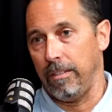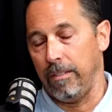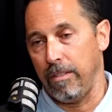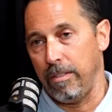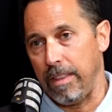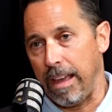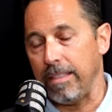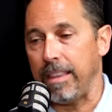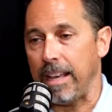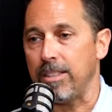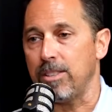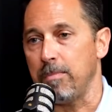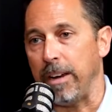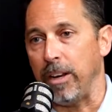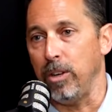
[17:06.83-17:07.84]

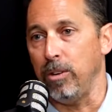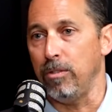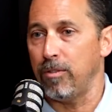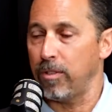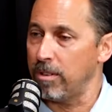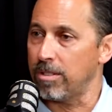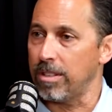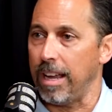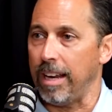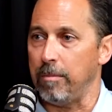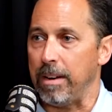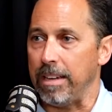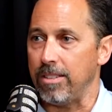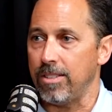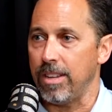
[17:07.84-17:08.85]
that's my new first line
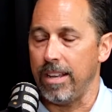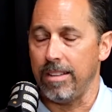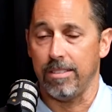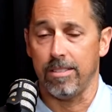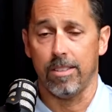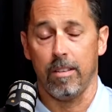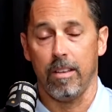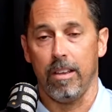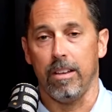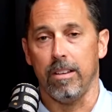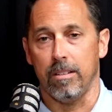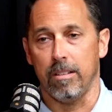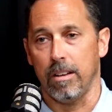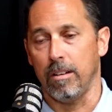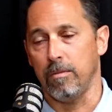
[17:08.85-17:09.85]
of my sentence,
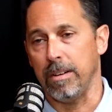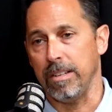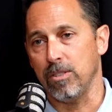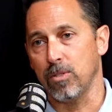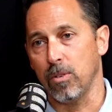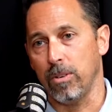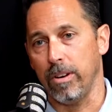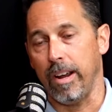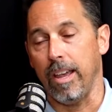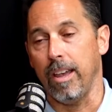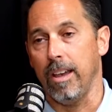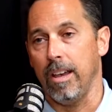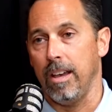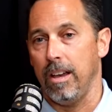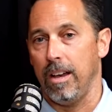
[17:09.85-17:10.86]
of my story.
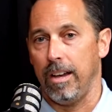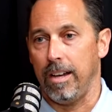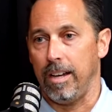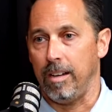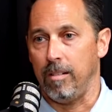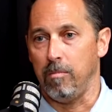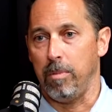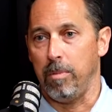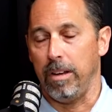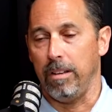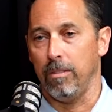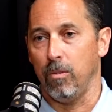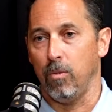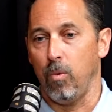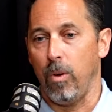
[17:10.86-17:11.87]

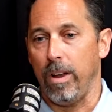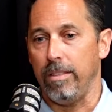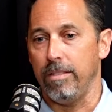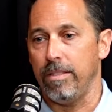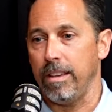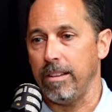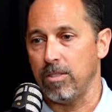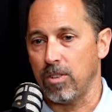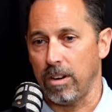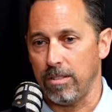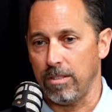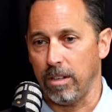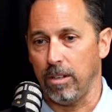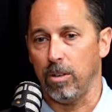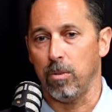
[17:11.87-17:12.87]
But when things
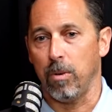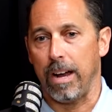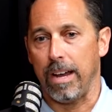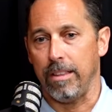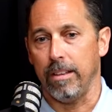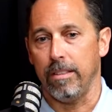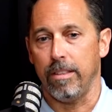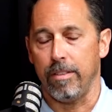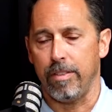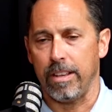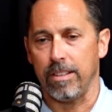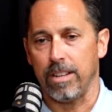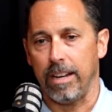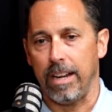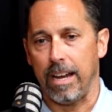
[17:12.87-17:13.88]
start to go awry, the
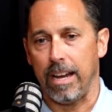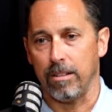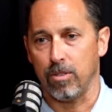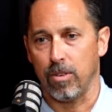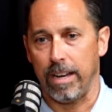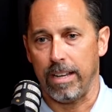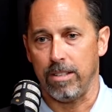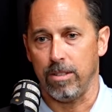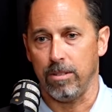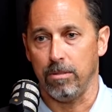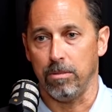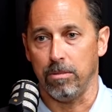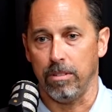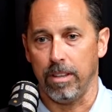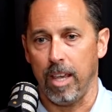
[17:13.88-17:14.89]
things I now try
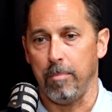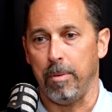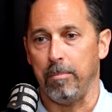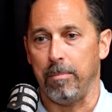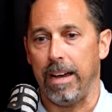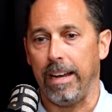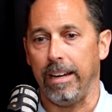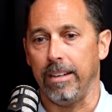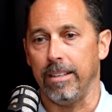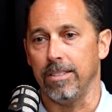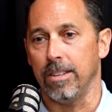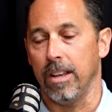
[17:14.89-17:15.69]
to keep in mind is